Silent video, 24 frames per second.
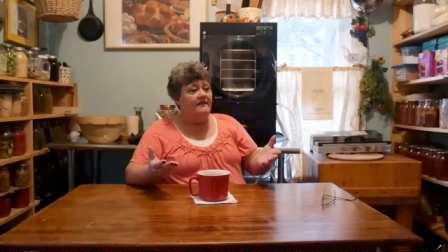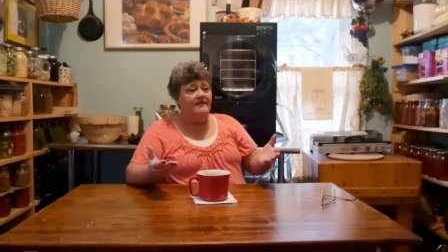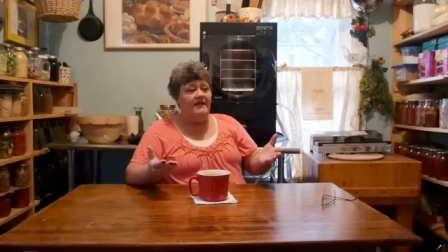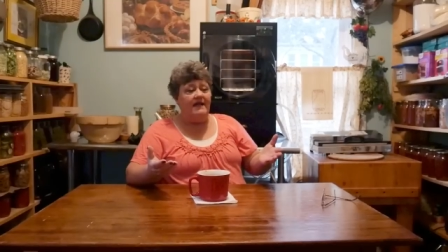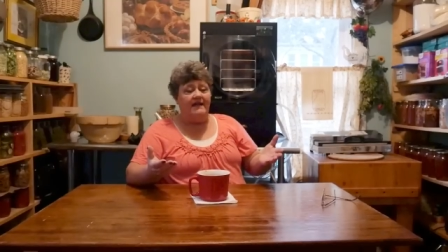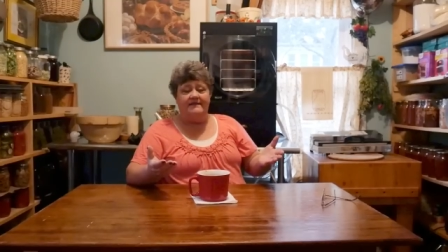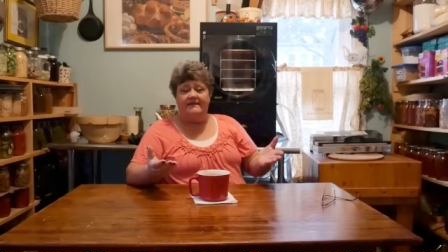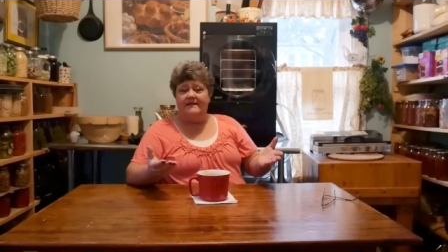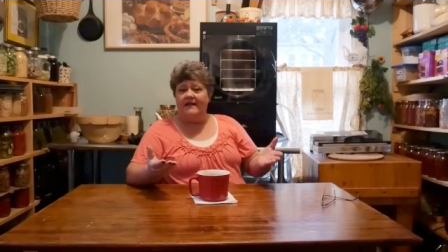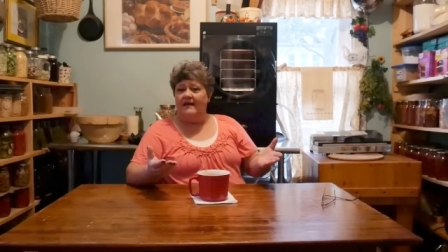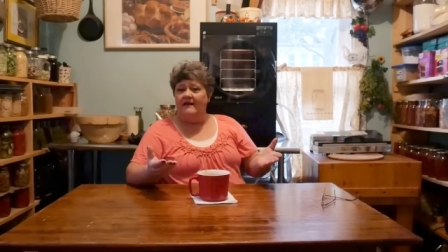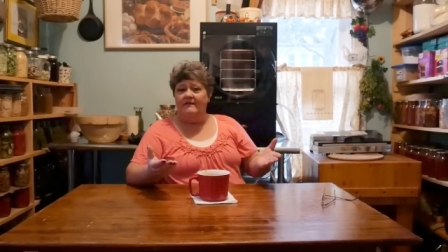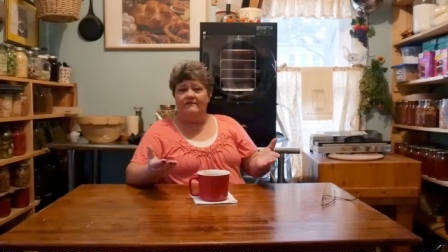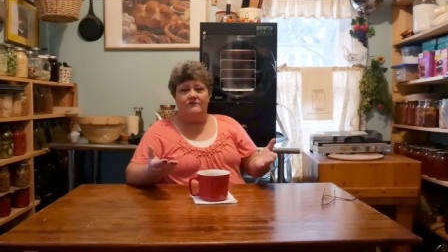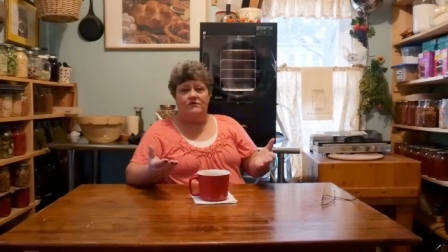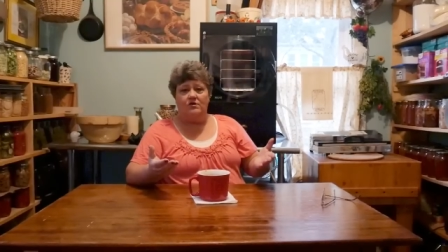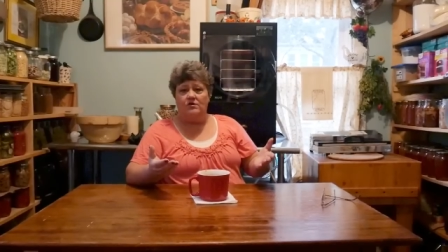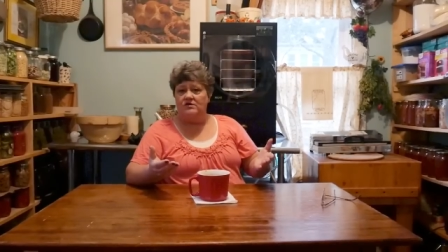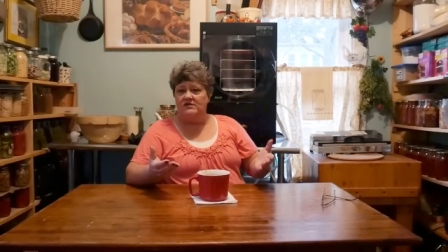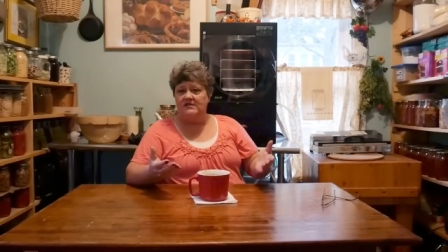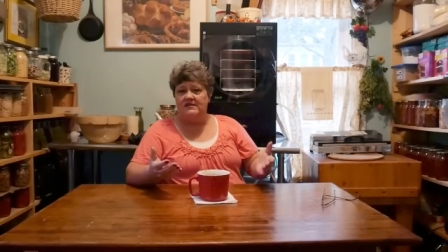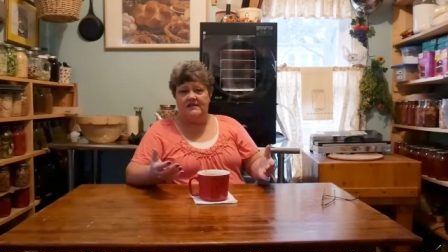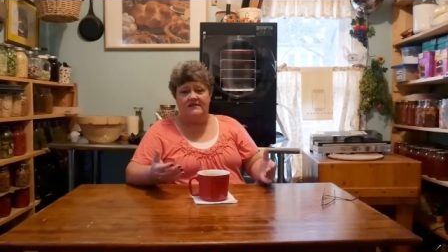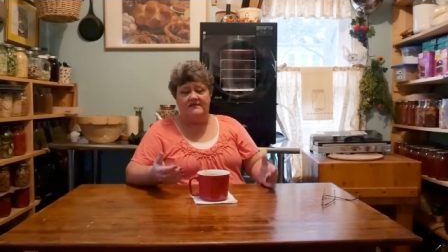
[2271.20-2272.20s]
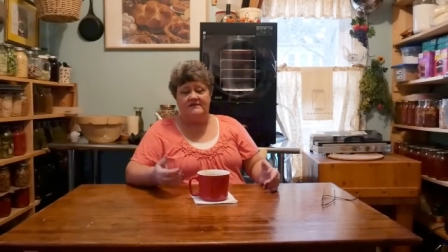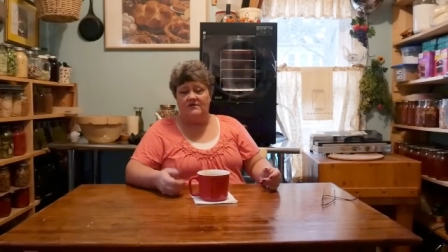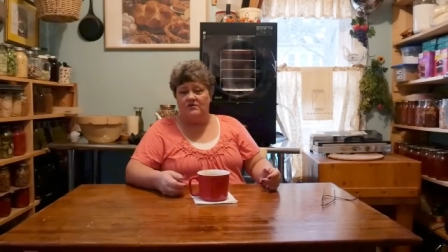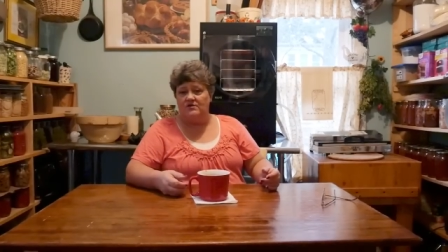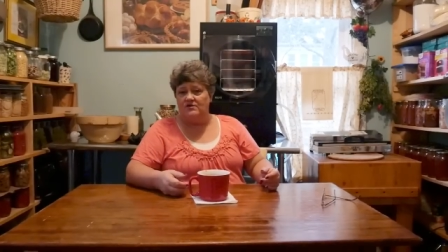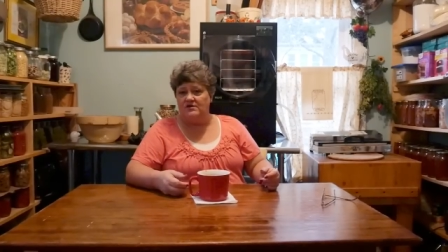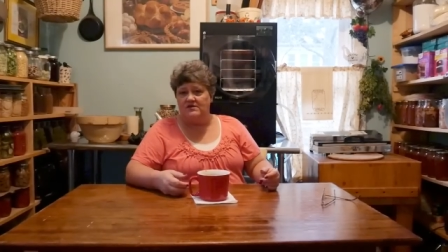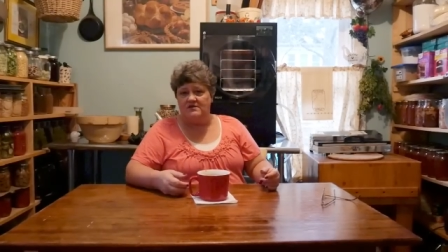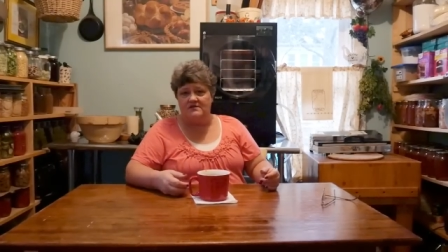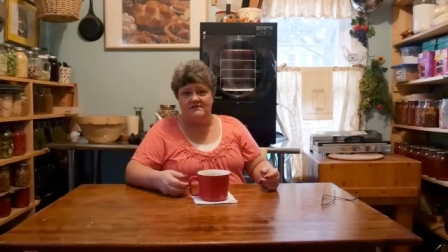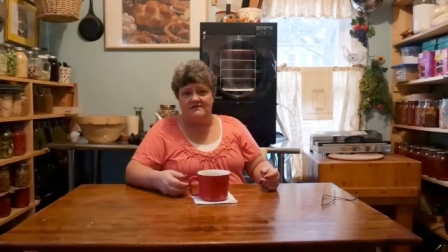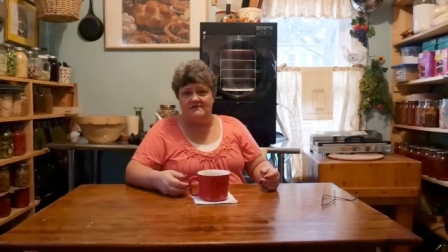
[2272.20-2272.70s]
that they those
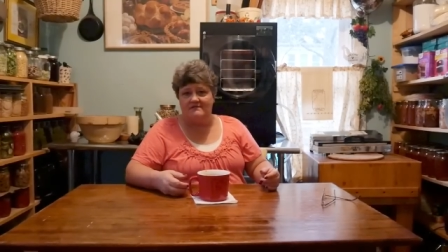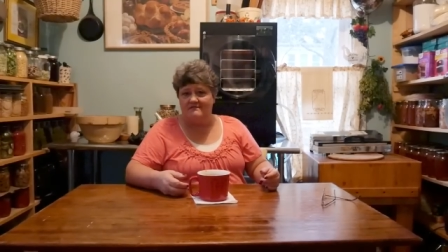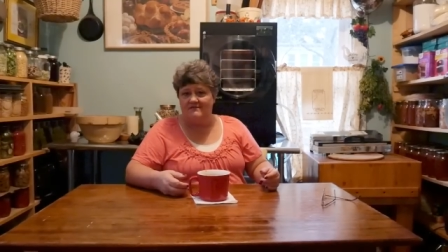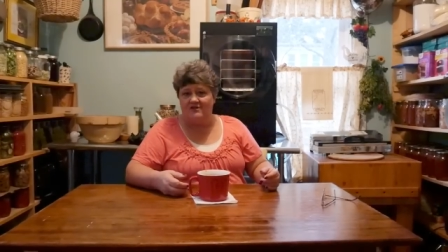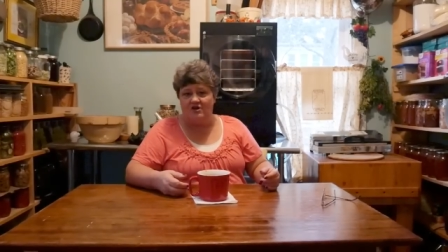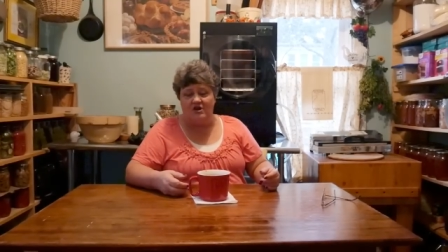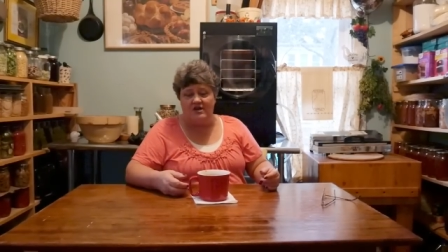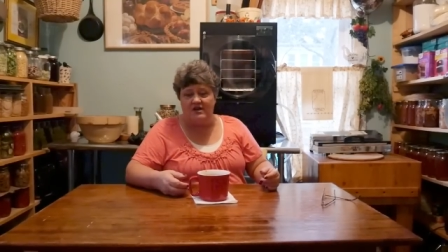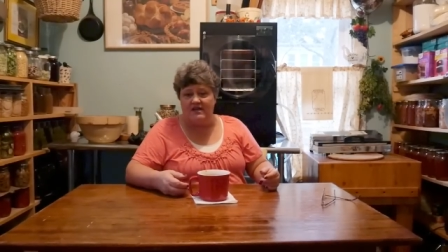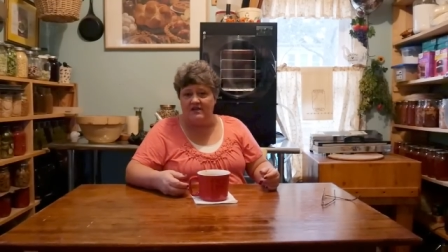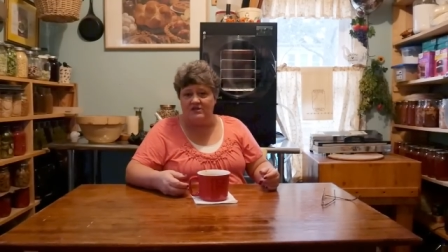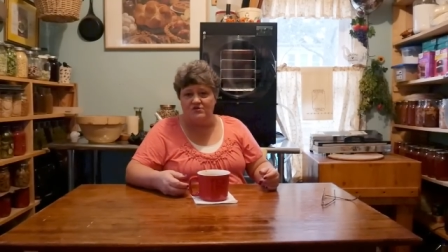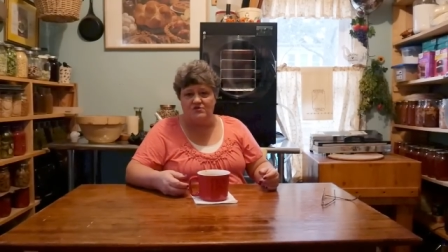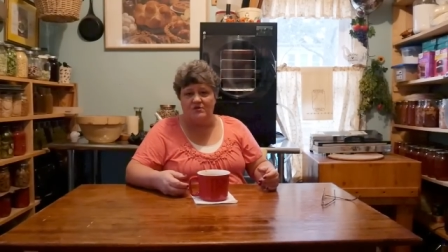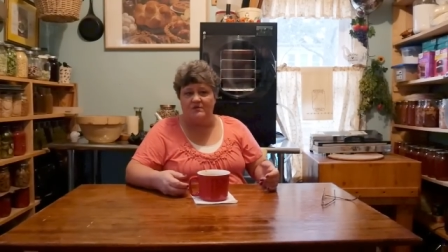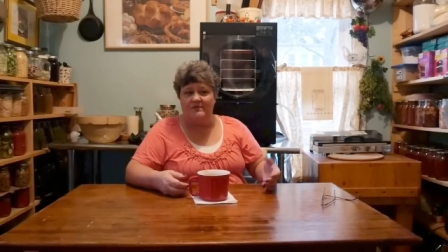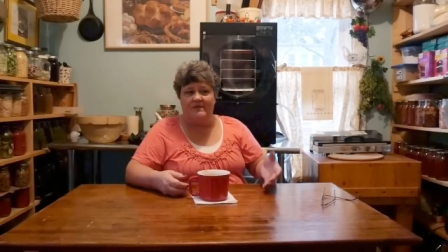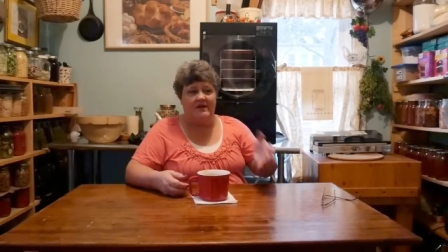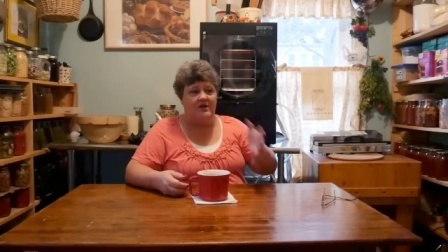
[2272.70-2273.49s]
those cookies would